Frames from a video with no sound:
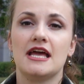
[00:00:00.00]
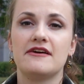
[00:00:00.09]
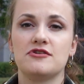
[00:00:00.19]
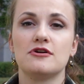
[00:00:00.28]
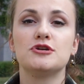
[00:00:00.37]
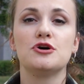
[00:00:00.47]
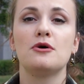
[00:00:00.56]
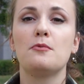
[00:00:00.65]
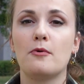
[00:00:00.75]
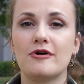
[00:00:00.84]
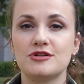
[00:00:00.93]
If you
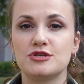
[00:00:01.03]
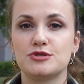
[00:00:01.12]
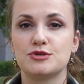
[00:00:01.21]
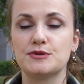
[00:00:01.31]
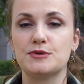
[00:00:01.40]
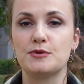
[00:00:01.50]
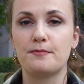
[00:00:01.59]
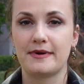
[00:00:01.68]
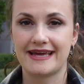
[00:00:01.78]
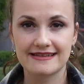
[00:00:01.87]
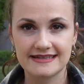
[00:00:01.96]
don't want to
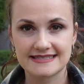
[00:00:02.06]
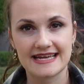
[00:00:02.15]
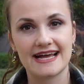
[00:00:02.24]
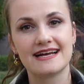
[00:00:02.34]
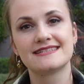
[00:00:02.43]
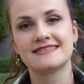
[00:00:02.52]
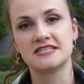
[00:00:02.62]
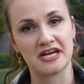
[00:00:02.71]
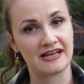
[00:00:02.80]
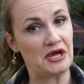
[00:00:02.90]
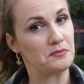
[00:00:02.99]
pay this tax,
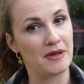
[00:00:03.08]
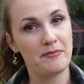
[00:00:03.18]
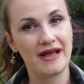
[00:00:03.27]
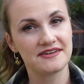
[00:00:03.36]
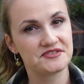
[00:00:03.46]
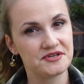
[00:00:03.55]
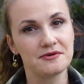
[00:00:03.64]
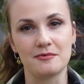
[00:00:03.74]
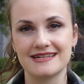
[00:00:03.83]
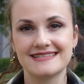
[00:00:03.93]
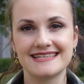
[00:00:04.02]
check out my Patreon.
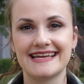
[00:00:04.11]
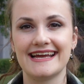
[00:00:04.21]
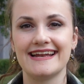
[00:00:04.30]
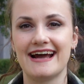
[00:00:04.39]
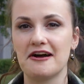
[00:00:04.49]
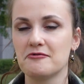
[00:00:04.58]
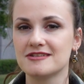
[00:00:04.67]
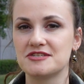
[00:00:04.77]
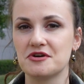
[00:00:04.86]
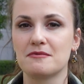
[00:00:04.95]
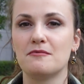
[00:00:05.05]
Once again, I will
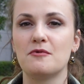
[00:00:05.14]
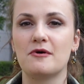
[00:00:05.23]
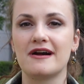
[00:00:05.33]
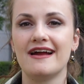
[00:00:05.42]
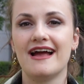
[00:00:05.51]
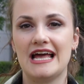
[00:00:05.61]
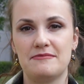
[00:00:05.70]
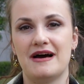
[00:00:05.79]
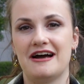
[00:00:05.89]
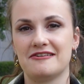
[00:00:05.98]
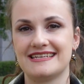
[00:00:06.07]
talk more
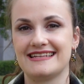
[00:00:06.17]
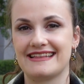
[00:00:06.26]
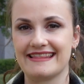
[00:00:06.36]
about it